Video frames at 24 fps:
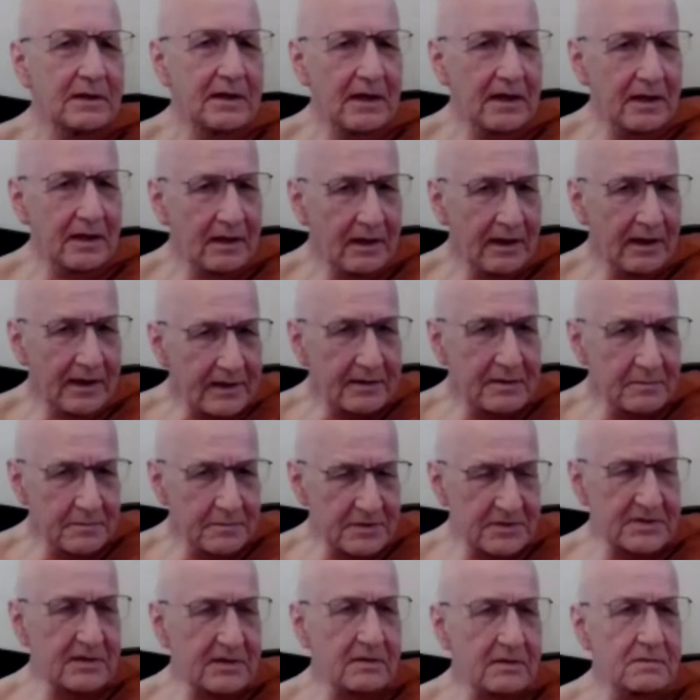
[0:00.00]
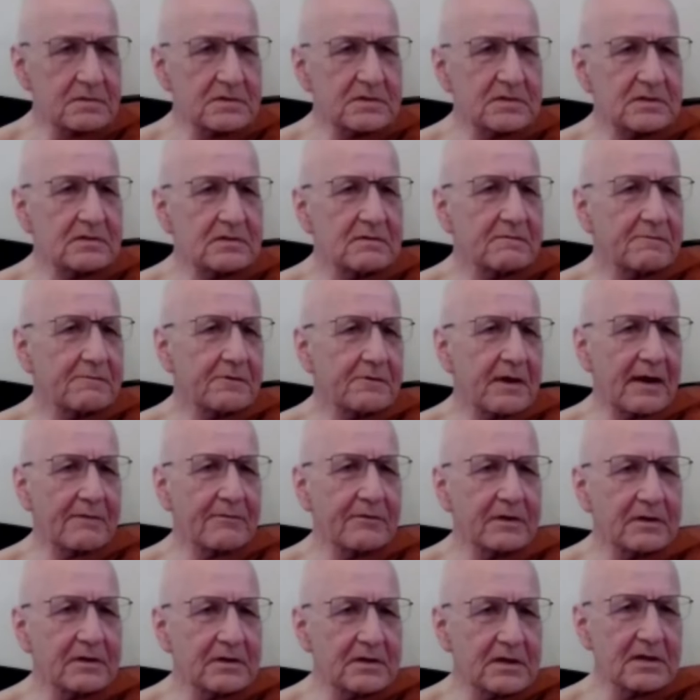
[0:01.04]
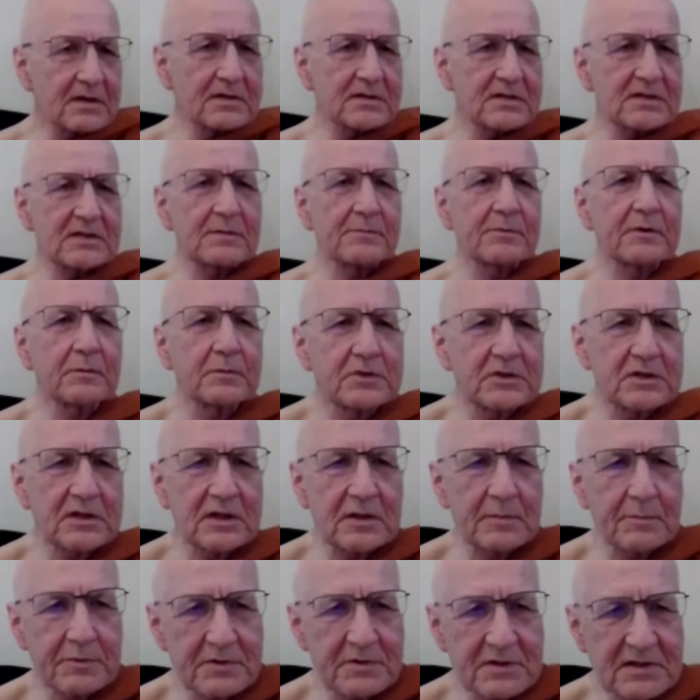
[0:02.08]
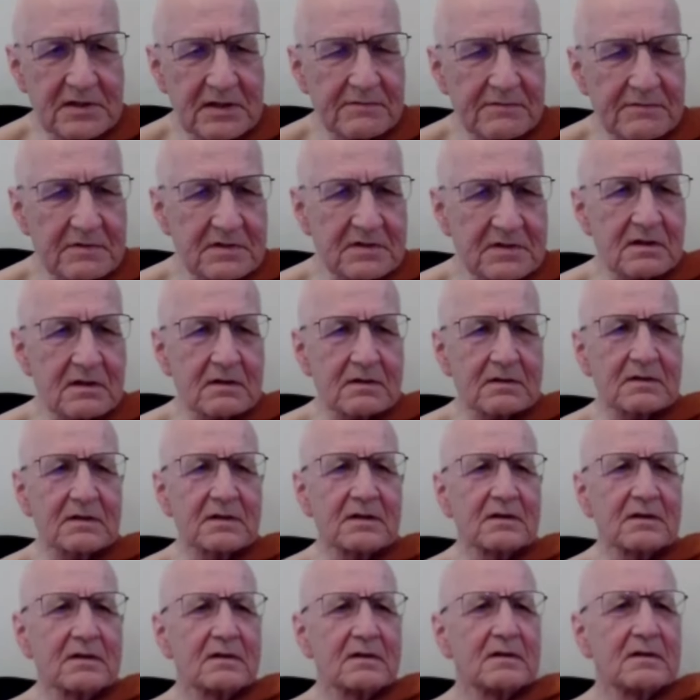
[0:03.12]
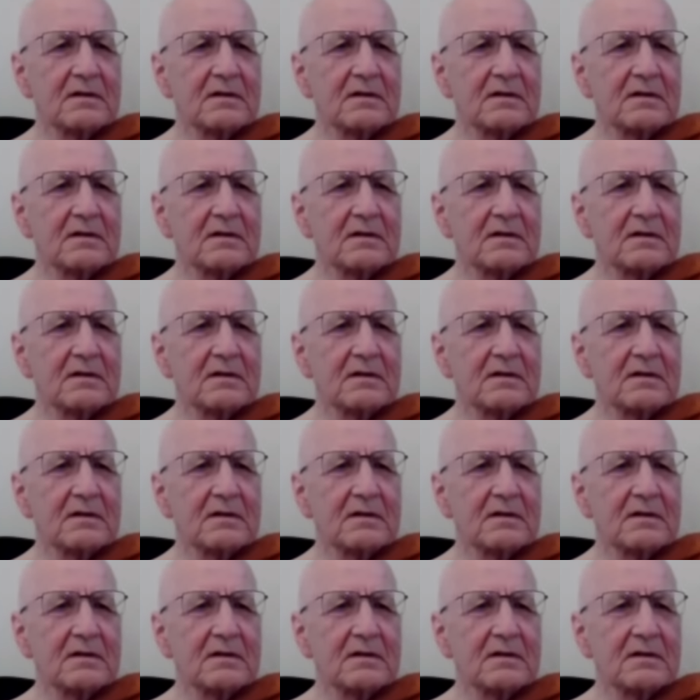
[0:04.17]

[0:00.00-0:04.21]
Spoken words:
They hate themselves for having done something which they perceive as not